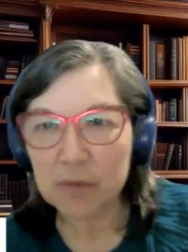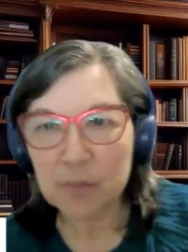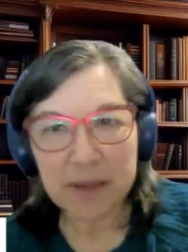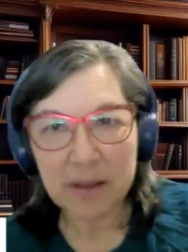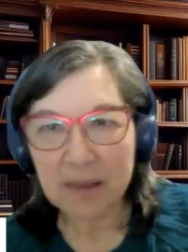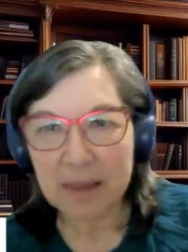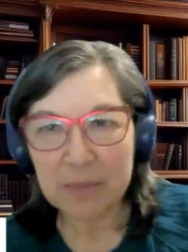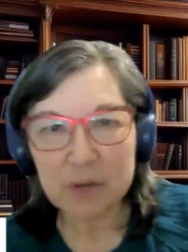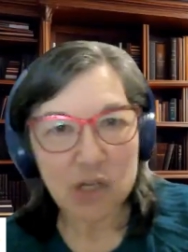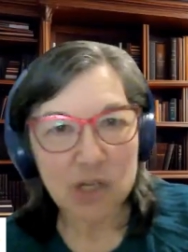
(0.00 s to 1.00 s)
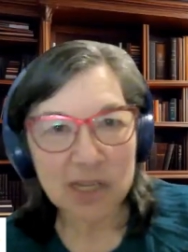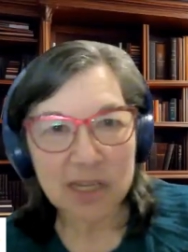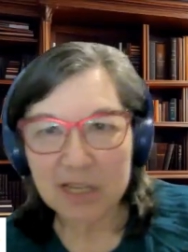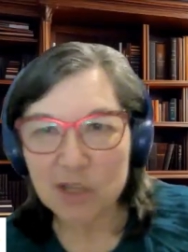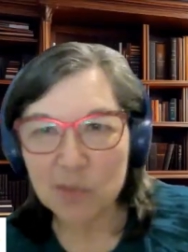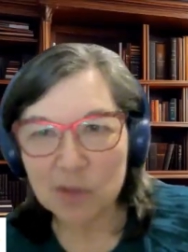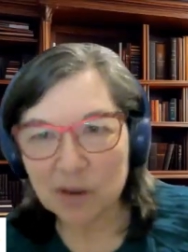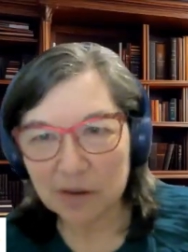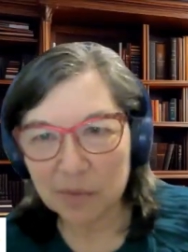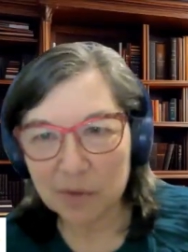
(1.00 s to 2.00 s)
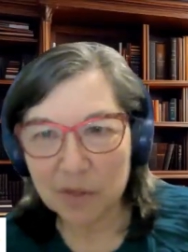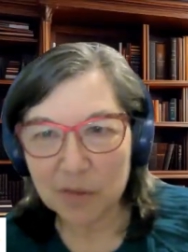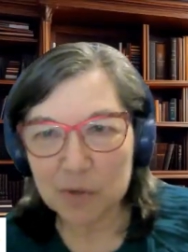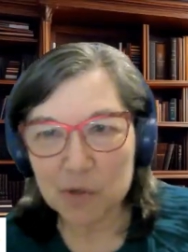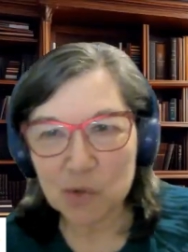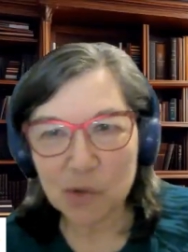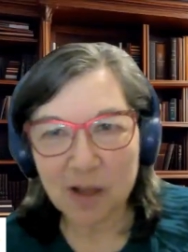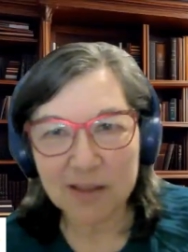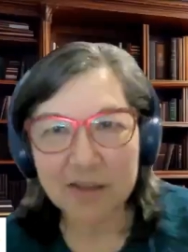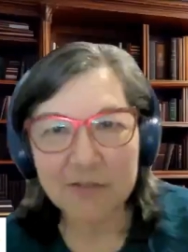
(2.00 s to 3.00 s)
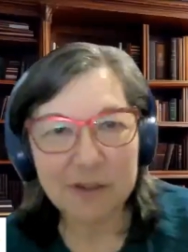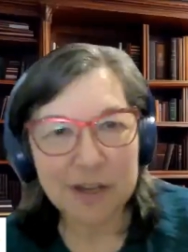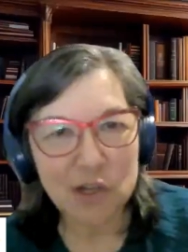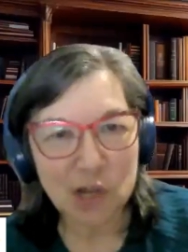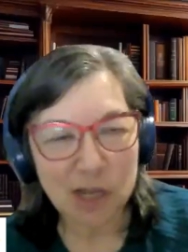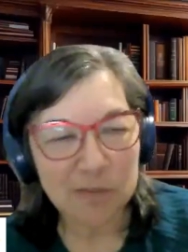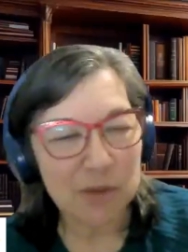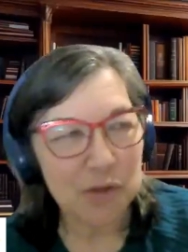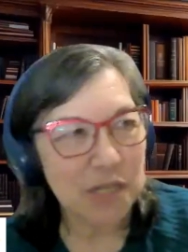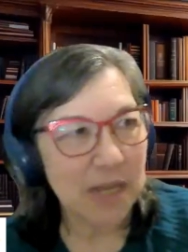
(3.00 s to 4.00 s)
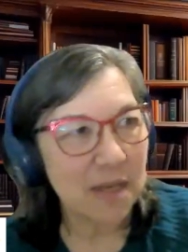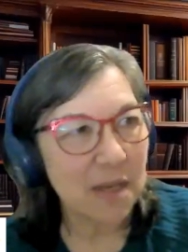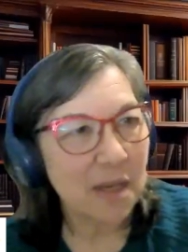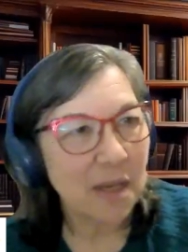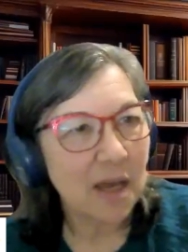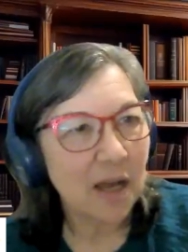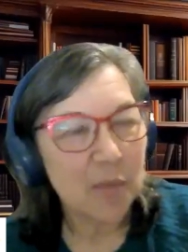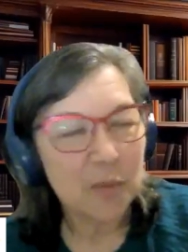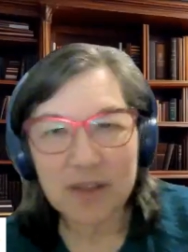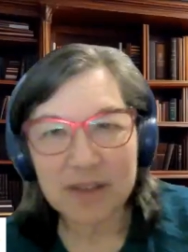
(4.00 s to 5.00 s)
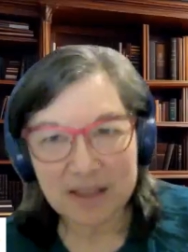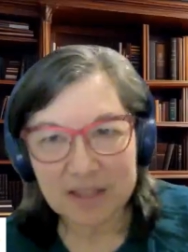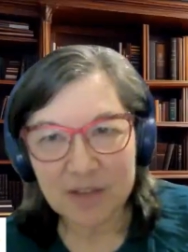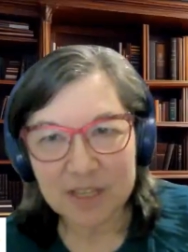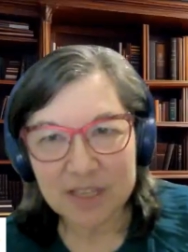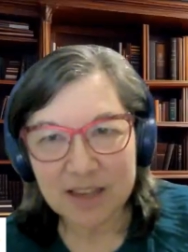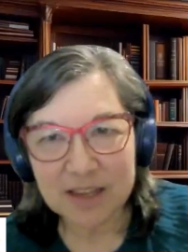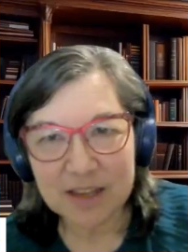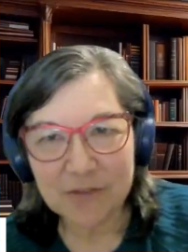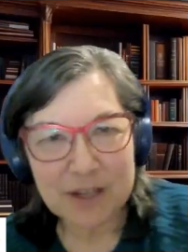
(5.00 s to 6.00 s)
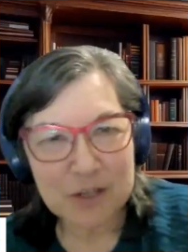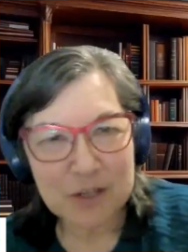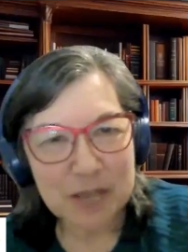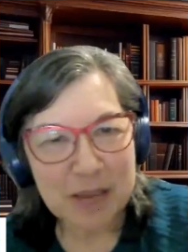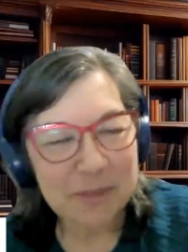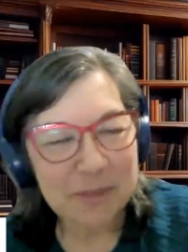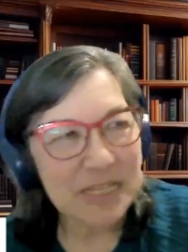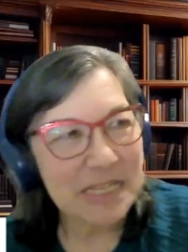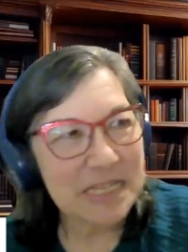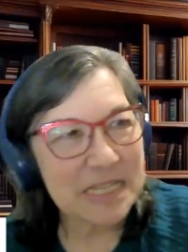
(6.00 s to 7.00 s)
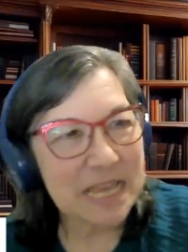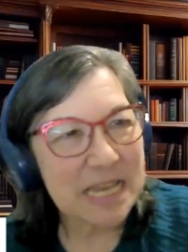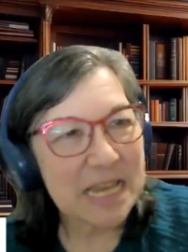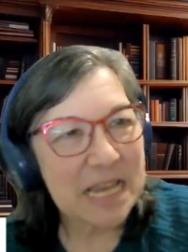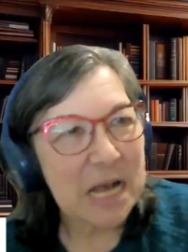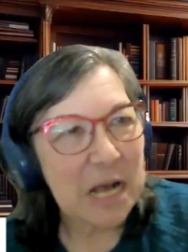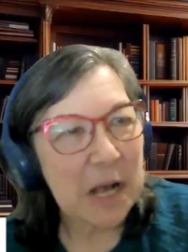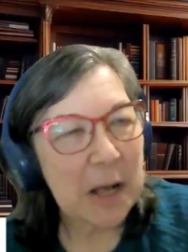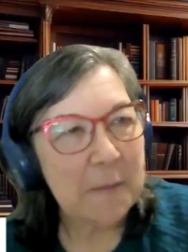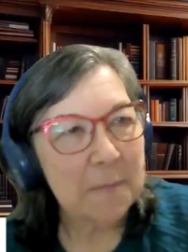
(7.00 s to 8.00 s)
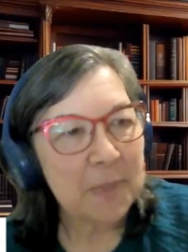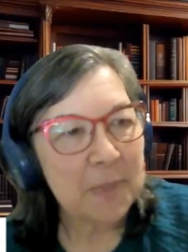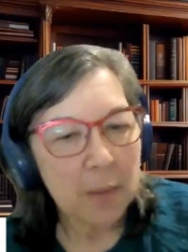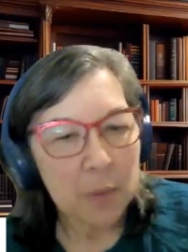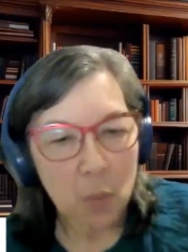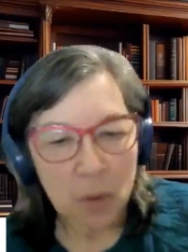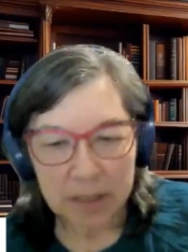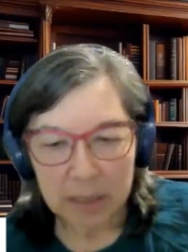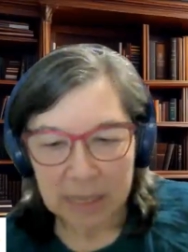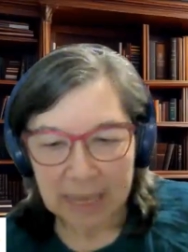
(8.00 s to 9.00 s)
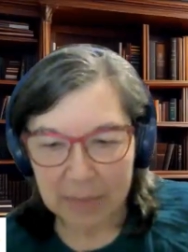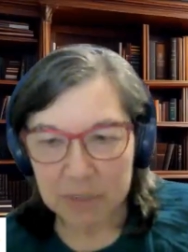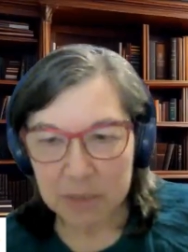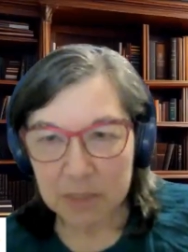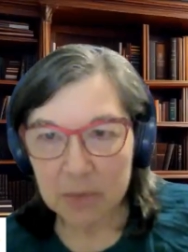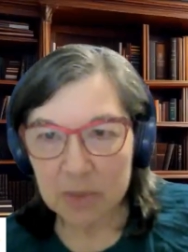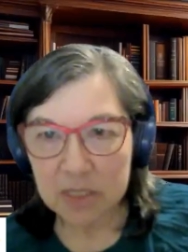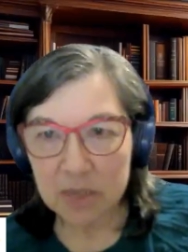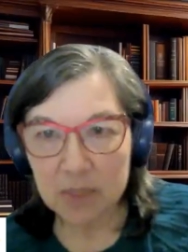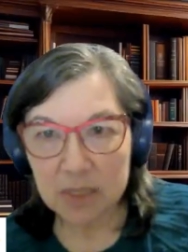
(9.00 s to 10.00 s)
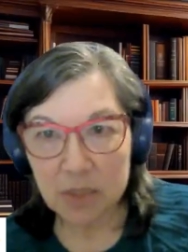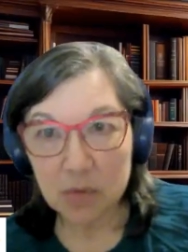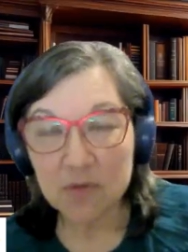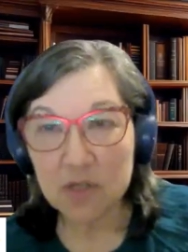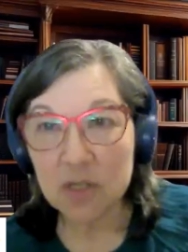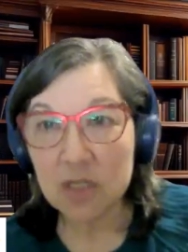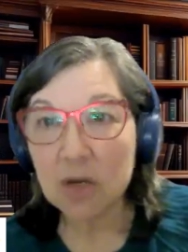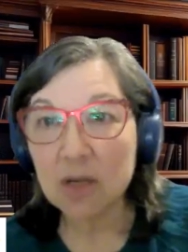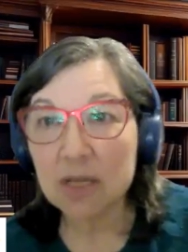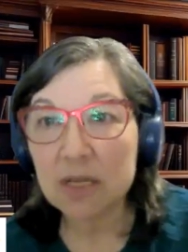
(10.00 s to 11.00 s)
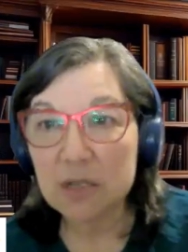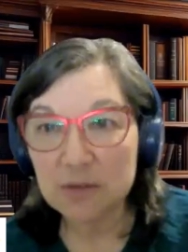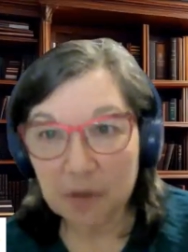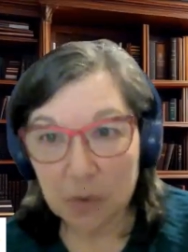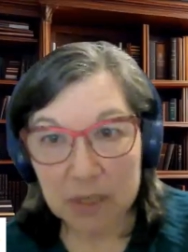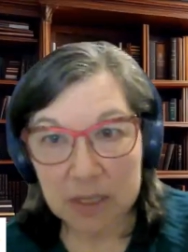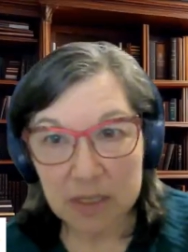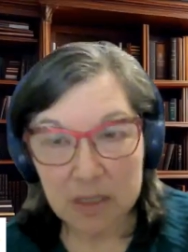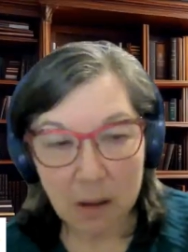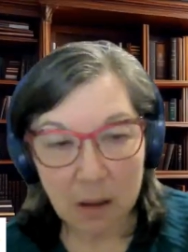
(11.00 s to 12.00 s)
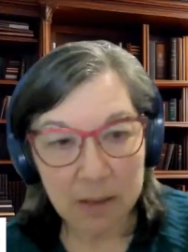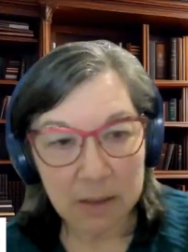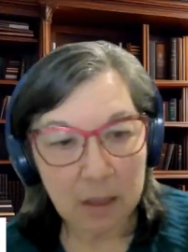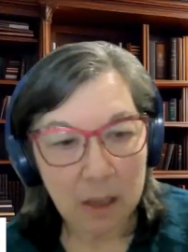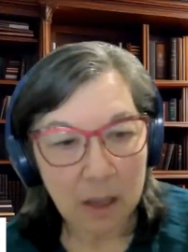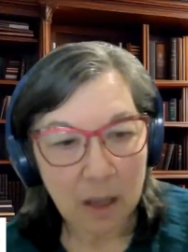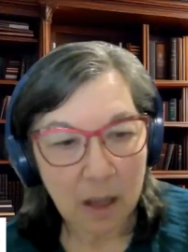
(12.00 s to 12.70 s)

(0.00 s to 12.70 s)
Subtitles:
through my collaboration and connection with our mutual colleague and friend John Mothershead. We've had lots of exciting adventures happening since then. But what came to me was to really sort of just starting to focus on,